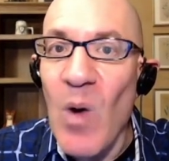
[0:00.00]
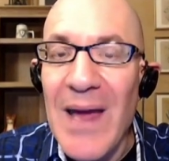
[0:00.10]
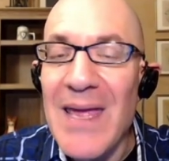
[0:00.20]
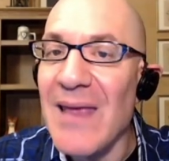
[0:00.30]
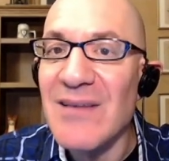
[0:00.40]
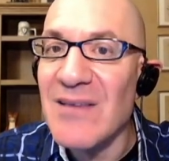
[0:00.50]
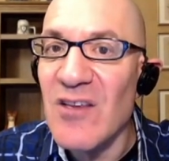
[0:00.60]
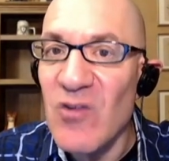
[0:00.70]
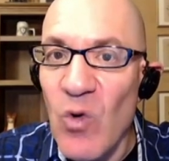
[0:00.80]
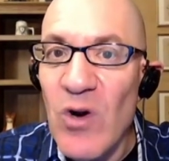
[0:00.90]
isn't
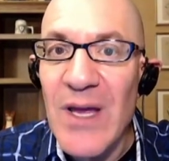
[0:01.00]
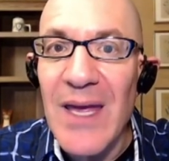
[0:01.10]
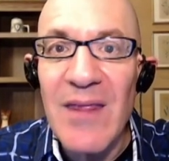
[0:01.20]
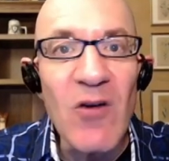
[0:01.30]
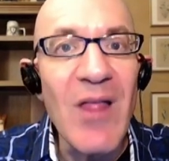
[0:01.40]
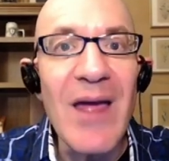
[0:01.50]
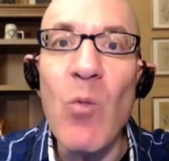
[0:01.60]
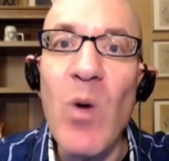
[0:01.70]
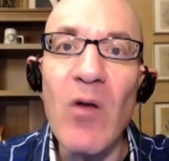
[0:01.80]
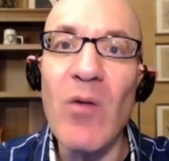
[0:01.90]
this working? And they were like,
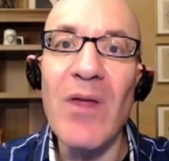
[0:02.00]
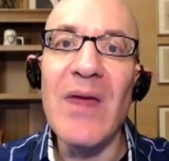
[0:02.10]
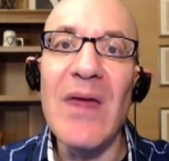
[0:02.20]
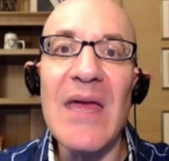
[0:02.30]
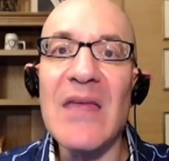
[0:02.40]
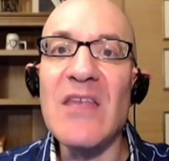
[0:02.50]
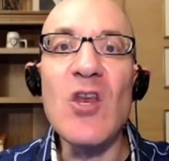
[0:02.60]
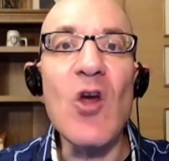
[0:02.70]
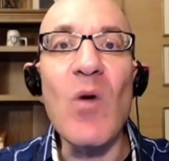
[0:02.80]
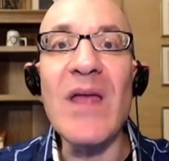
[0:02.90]
well, you
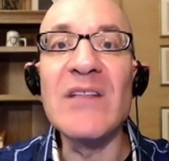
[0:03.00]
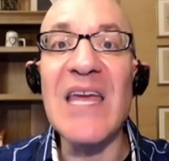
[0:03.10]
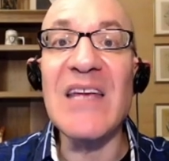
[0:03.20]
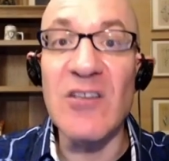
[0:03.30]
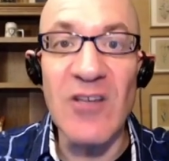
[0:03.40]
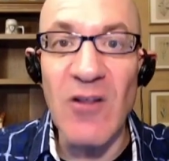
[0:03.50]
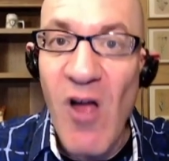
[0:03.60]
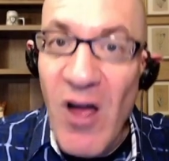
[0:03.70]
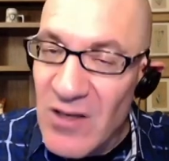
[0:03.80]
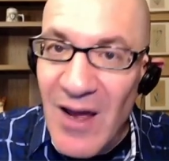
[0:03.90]
know, it takes us a
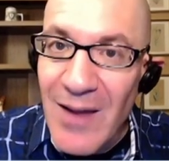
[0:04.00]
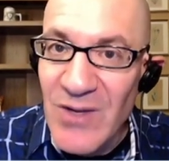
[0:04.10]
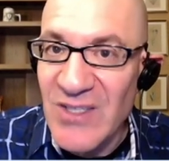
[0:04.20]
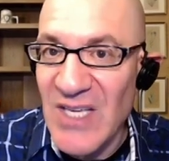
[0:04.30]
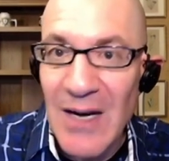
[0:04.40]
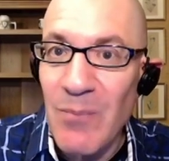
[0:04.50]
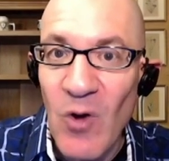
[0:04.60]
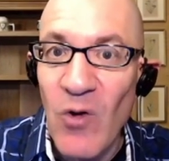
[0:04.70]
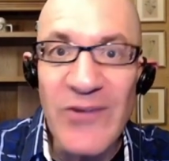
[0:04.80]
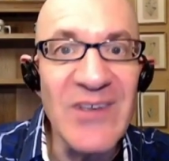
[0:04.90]
long time to set up the
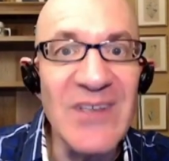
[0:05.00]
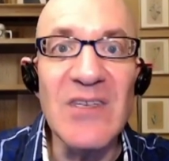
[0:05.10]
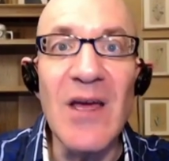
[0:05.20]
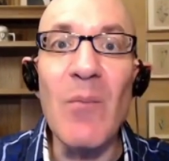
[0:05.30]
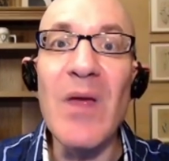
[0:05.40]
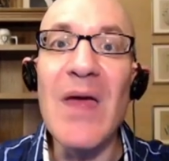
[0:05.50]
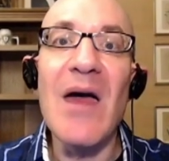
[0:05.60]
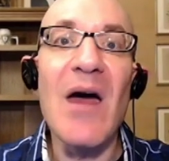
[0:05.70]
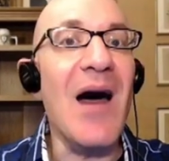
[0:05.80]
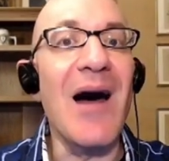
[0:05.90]
whole system.
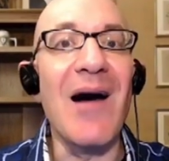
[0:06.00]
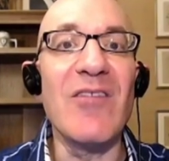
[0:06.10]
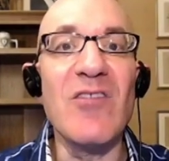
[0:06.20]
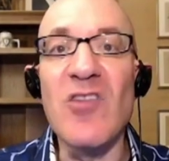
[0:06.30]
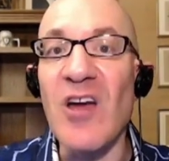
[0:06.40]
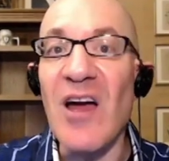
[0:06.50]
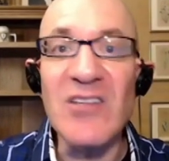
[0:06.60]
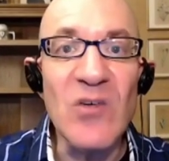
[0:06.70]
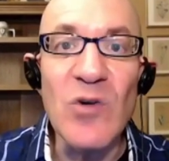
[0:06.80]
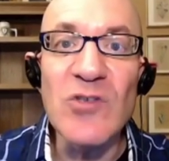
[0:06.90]
The
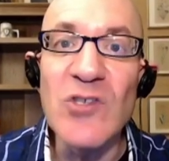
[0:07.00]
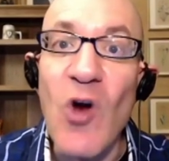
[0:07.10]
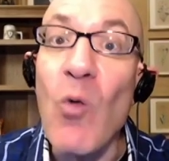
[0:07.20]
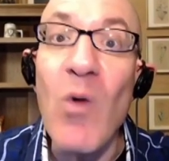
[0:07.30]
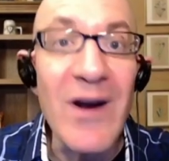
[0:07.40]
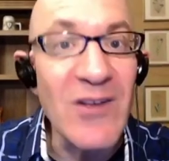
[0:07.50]
customers don't want to